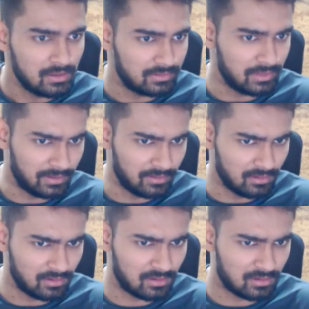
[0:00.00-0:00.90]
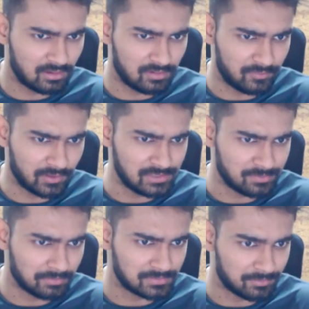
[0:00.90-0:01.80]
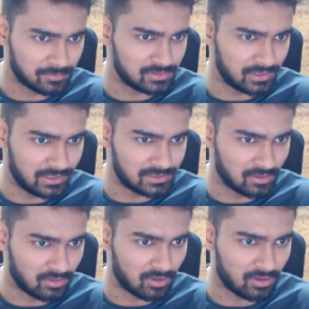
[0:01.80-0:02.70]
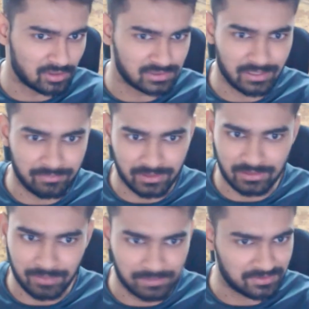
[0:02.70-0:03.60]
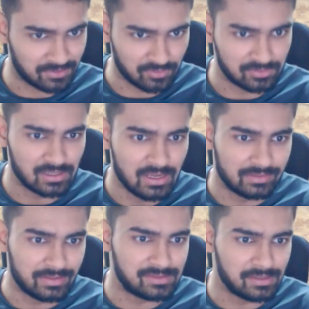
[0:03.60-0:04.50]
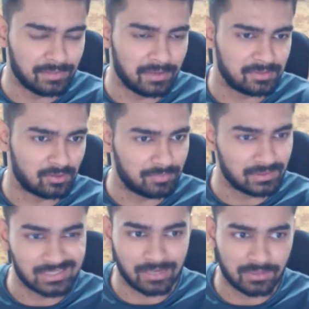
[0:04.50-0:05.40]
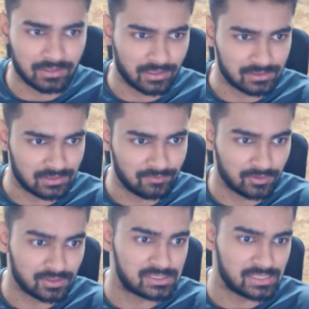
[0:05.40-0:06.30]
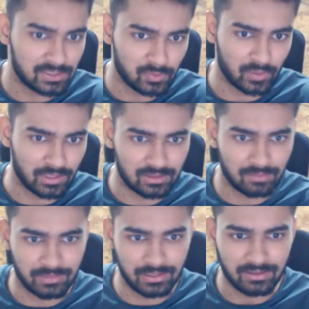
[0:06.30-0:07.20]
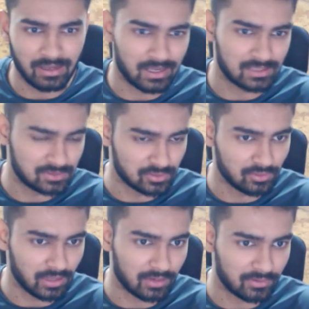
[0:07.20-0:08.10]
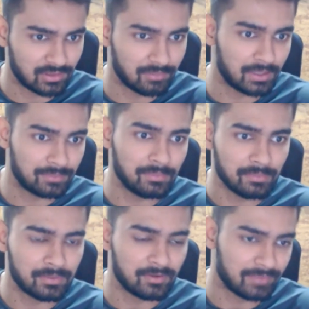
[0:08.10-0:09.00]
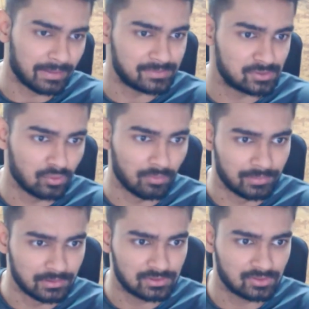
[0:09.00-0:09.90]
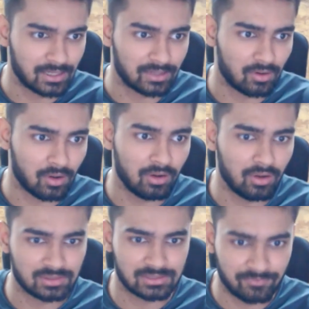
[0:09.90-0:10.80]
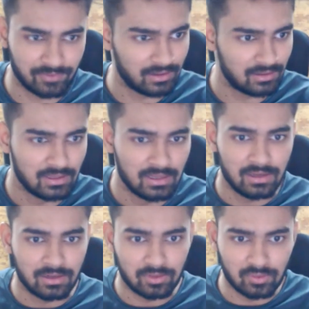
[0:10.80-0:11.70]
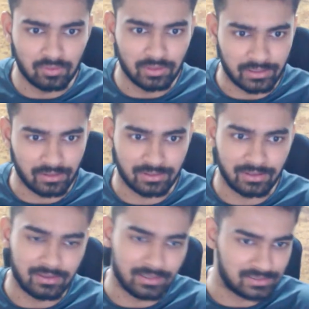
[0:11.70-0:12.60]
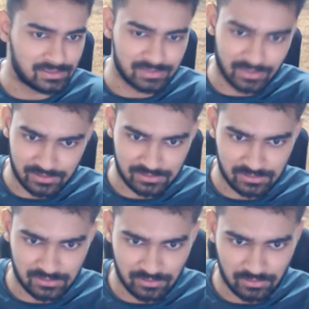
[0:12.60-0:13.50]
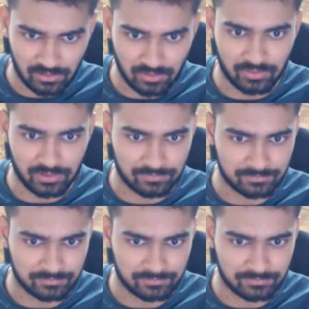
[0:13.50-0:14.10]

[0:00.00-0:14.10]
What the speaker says: then for each problem, suppose the initial all locks are empty and the pipes are closed, then some pipes are open simultaneously. For the jth query, the mayor asks you to calculate the minimum number of pipes to open so that all locks are filled no later than tj seconds. Okay,